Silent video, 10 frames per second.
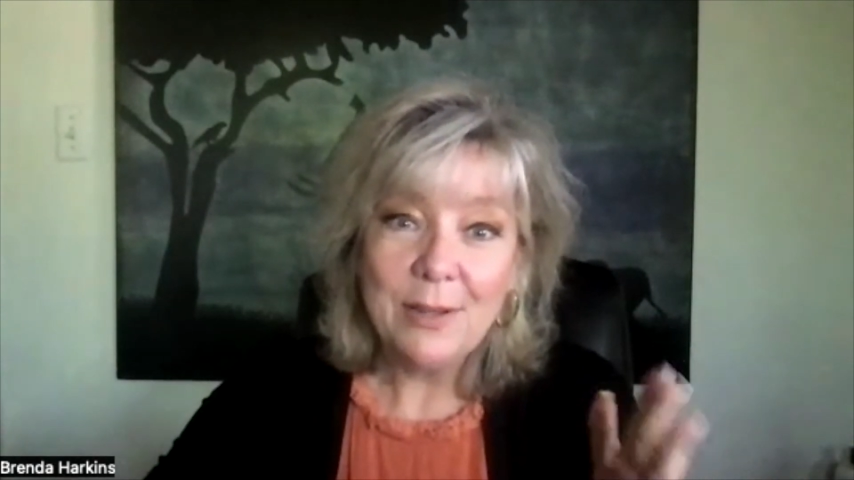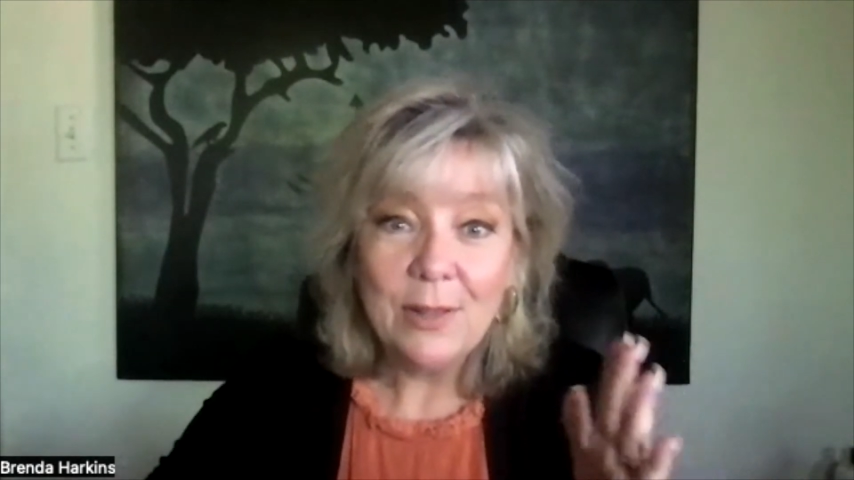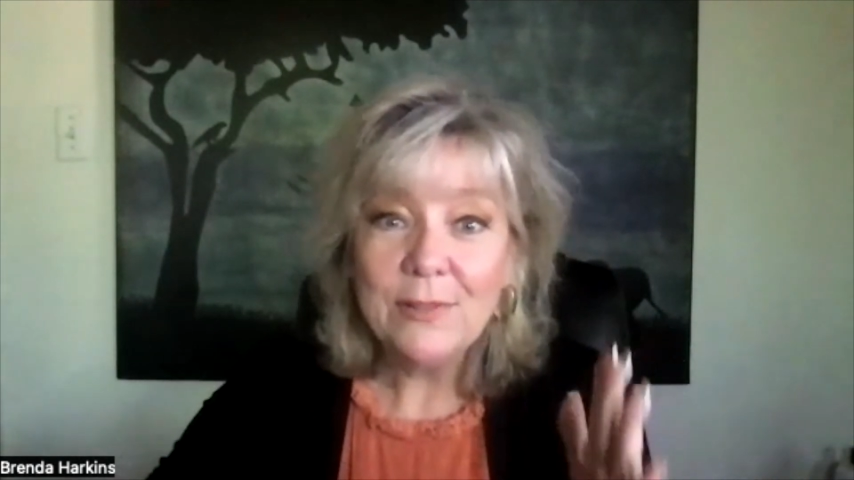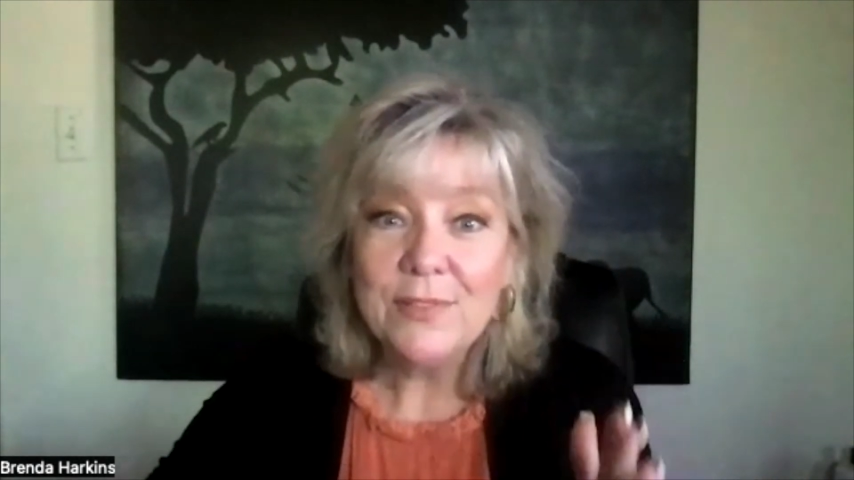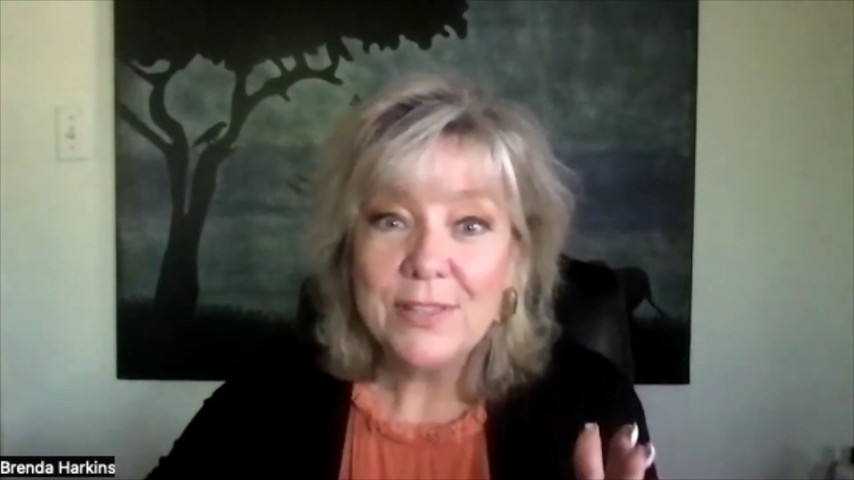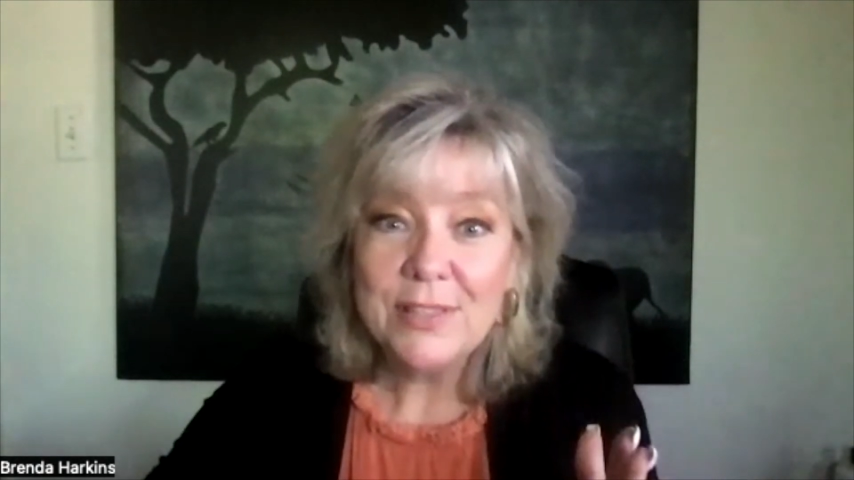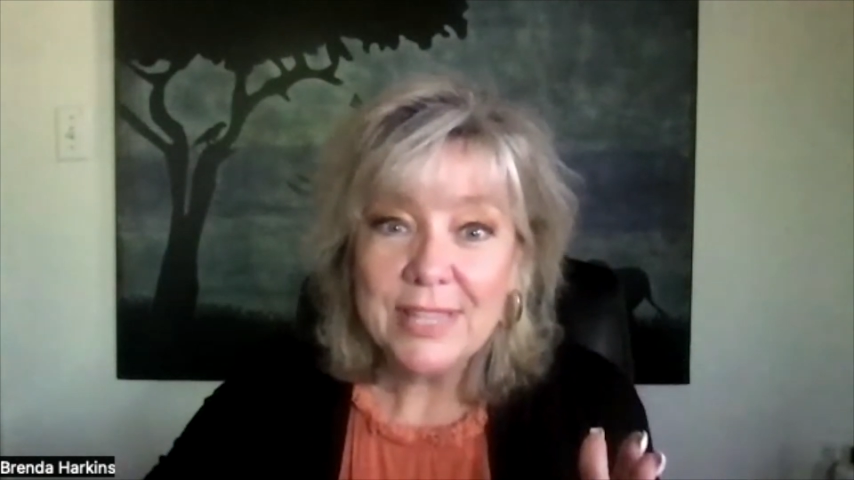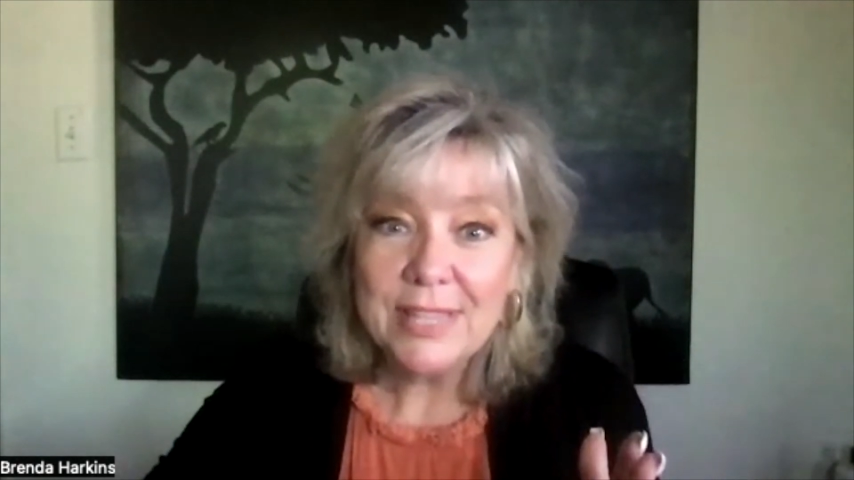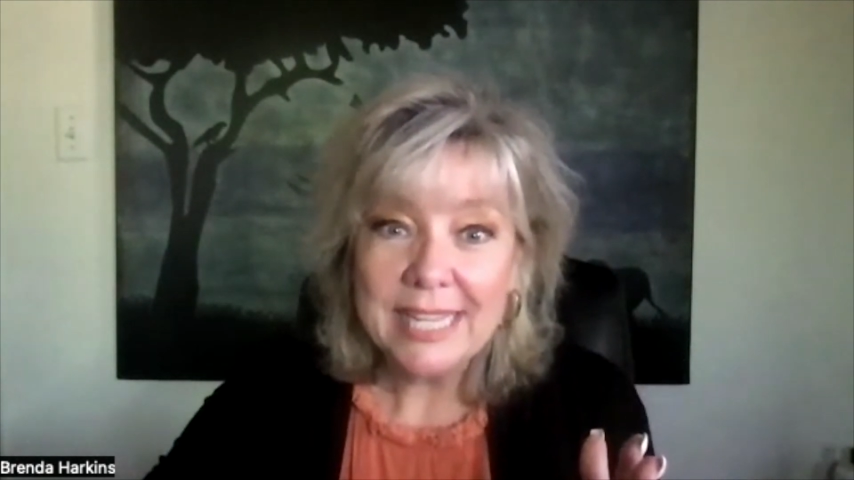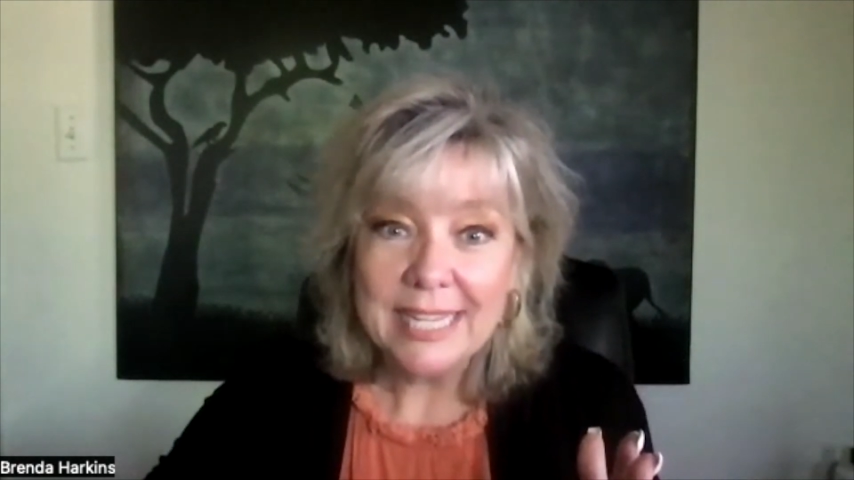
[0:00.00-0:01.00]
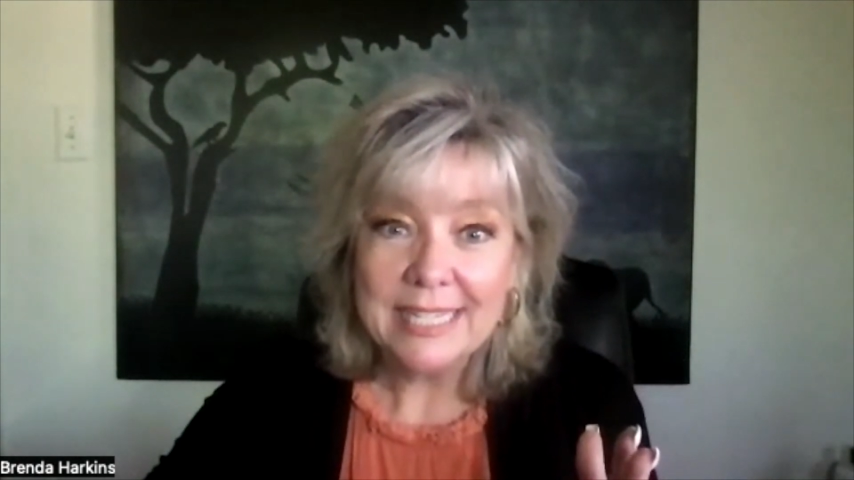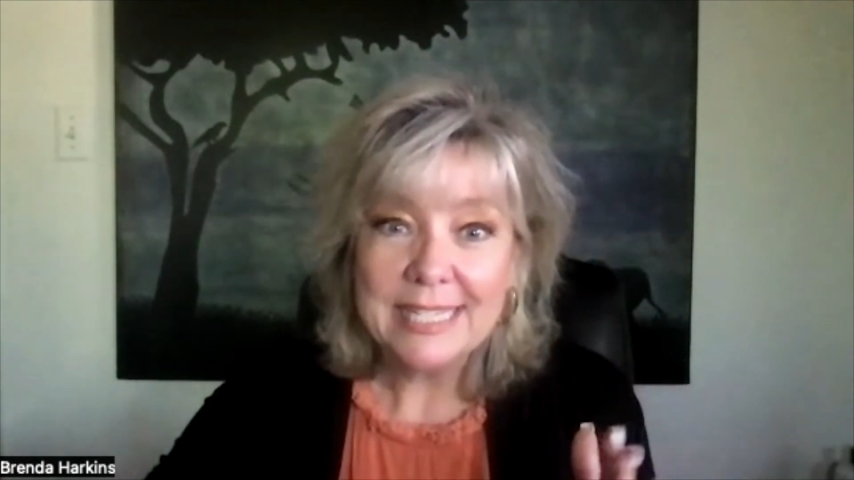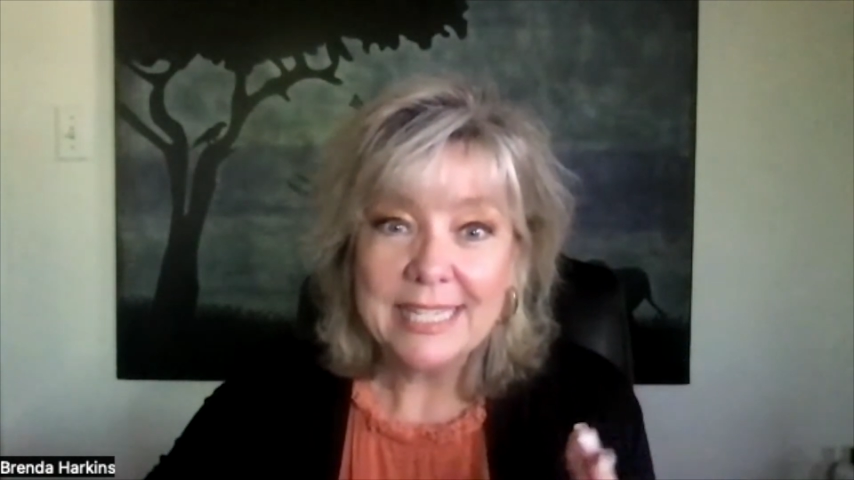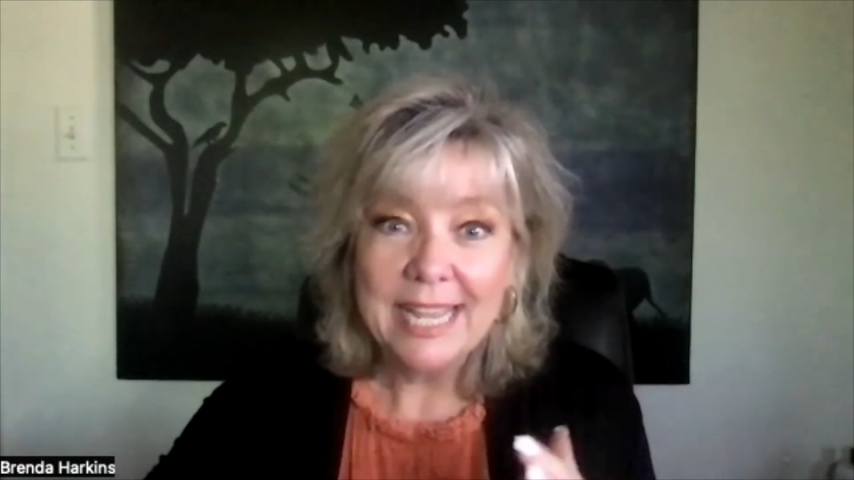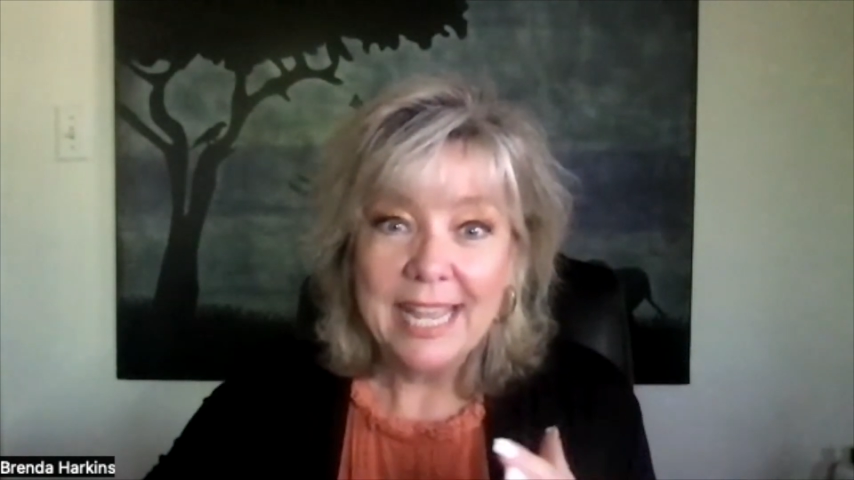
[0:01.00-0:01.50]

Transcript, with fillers: all of the things